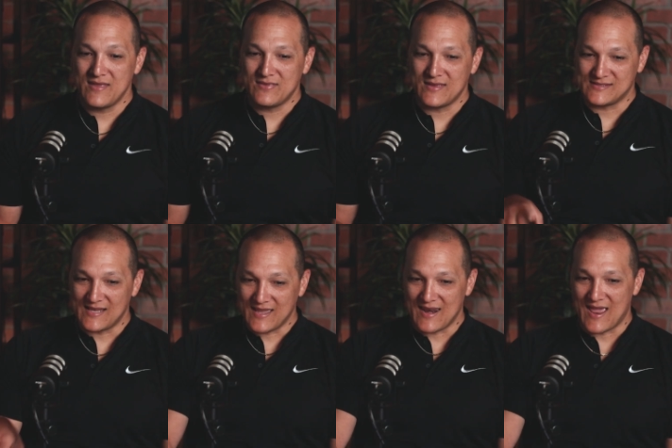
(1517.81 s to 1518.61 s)
think that
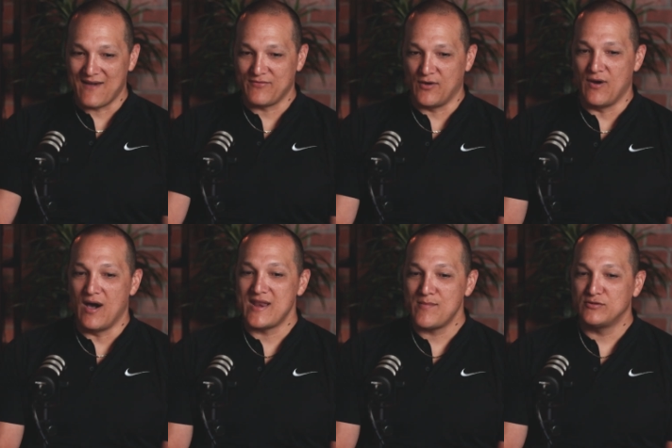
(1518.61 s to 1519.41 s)
second half, though,
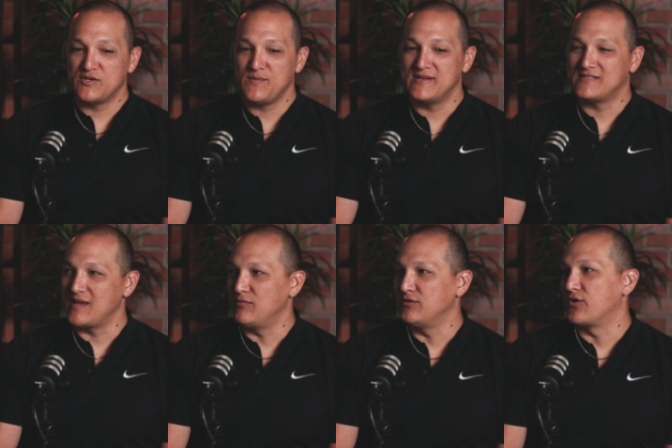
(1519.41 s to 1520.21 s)
unable to be
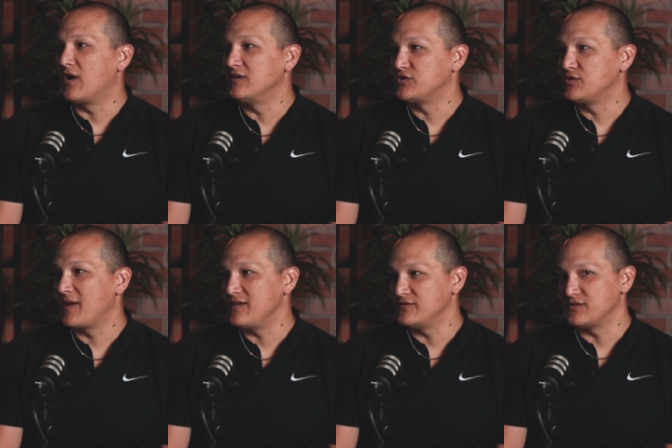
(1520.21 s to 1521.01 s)
disabled or altered
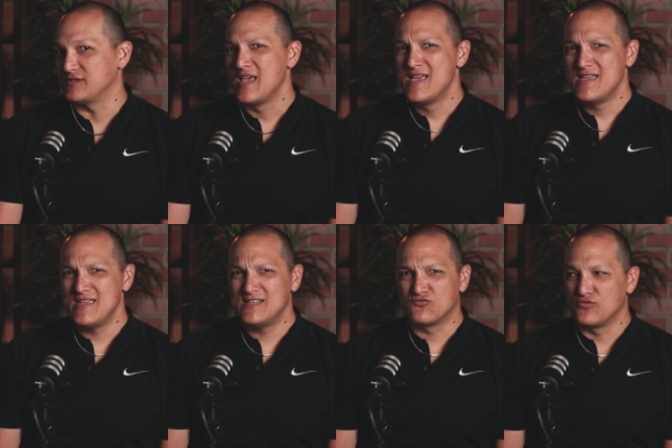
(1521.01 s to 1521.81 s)
by users,
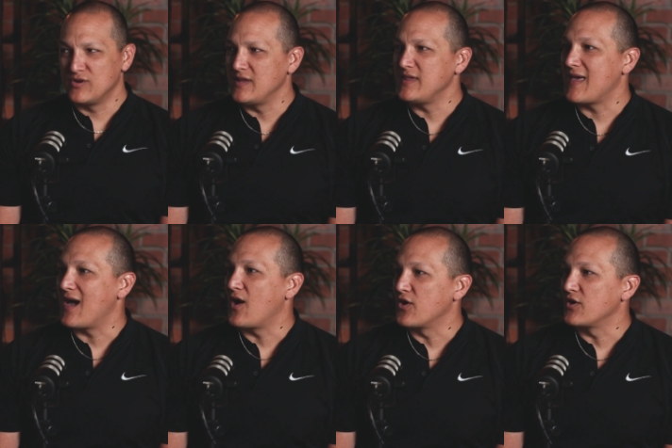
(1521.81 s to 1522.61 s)
is really
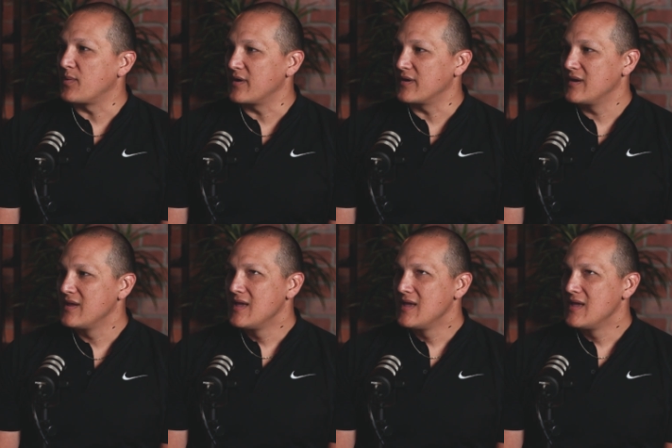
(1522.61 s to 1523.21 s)
that hard part.